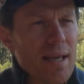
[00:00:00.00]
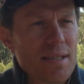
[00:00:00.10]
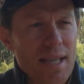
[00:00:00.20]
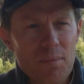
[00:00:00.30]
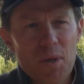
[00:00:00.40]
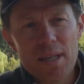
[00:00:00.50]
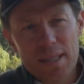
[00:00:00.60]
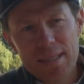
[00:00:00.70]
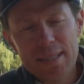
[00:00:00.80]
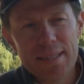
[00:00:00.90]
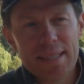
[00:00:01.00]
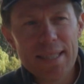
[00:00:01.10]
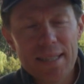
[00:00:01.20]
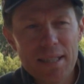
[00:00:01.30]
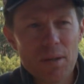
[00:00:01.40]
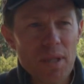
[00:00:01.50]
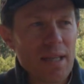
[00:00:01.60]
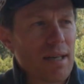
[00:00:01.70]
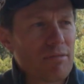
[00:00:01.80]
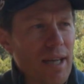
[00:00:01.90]
Yeah, it's getting well, uh, you know, with
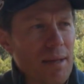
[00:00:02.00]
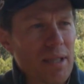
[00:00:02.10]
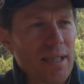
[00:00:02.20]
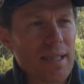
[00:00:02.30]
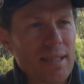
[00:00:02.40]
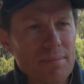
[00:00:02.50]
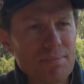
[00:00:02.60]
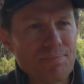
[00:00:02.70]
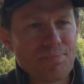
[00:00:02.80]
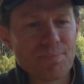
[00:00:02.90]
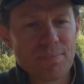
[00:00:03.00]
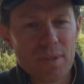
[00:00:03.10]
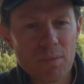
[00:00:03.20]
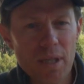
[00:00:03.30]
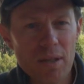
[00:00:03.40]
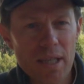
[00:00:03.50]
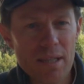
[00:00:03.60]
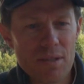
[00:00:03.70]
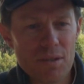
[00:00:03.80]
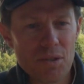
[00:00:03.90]
a young family, um, we've got
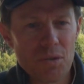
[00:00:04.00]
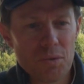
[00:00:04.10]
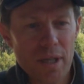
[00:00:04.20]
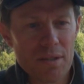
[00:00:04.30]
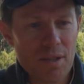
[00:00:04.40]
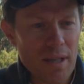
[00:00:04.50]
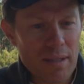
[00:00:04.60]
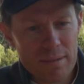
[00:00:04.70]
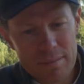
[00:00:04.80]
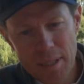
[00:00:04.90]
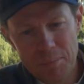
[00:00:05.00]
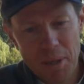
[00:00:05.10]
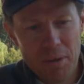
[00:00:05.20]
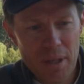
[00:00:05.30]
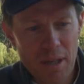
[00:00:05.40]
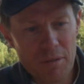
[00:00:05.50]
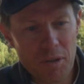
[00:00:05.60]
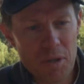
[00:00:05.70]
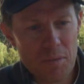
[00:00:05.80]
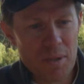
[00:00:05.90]
kids in school now, so that, that period over
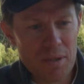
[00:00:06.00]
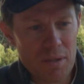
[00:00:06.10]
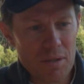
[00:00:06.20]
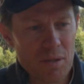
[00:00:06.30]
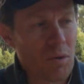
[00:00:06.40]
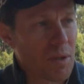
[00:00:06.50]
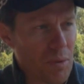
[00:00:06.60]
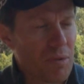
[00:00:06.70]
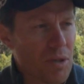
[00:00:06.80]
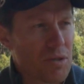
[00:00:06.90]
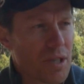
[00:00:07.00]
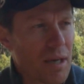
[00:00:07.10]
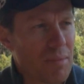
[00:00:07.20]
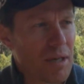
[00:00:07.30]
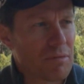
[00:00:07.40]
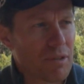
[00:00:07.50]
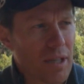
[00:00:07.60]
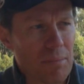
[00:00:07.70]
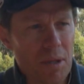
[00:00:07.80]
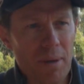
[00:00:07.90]
Christmas is normally when we used to come home for
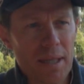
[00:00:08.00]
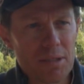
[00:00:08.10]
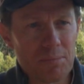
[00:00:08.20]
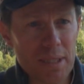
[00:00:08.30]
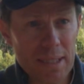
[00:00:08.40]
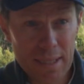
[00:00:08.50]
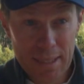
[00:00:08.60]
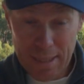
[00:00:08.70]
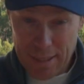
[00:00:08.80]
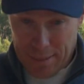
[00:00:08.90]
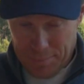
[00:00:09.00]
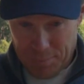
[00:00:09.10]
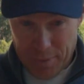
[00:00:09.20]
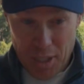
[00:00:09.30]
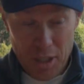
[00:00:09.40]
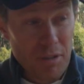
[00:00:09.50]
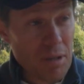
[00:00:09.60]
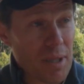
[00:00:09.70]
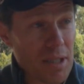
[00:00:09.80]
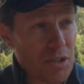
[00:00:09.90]
a couple of mm-hmm. months, but they're kind of
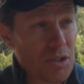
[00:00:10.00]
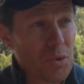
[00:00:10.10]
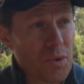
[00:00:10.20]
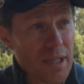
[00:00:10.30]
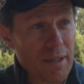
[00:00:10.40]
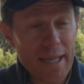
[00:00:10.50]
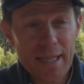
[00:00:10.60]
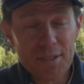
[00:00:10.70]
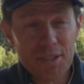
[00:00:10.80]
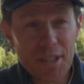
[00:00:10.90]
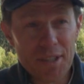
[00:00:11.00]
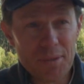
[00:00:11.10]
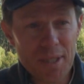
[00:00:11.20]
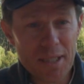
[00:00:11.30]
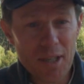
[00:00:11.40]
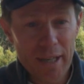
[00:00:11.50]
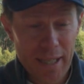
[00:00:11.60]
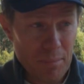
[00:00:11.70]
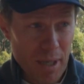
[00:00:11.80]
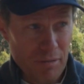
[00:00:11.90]
in the middle of school there now. So uh, I
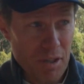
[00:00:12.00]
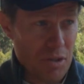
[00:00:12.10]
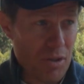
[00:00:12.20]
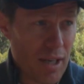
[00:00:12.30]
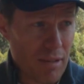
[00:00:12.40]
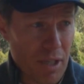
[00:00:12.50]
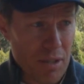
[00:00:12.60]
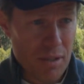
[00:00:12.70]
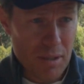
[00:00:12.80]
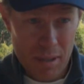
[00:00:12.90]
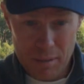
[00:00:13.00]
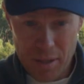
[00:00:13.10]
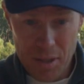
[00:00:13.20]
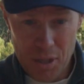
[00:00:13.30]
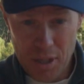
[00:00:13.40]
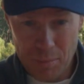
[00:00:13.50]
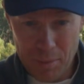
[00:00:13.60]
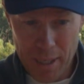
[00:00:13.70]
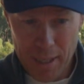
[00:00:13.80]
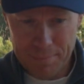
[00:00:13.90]
come back for the Australian events, uh, like this year I'll be